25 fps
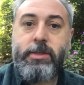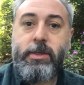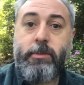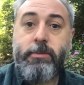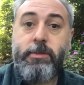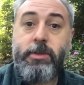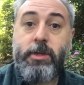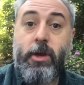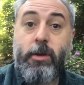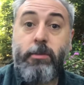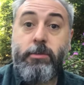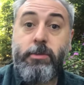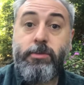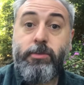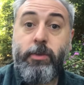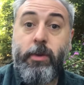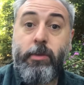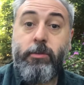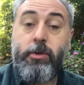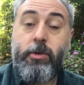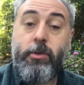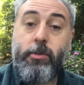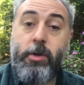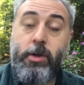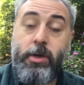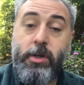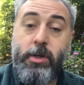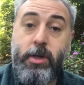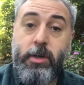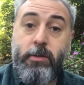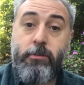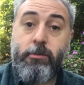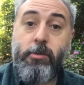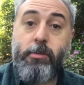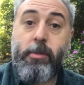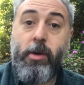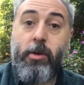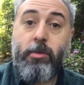sometimes when you're working
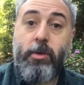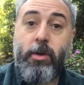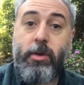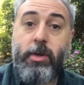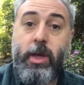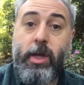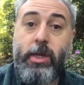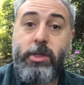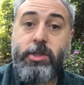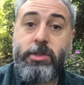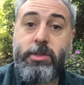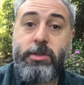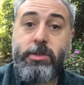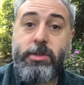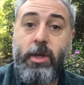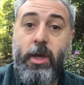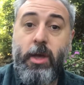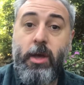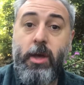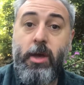in remote locations,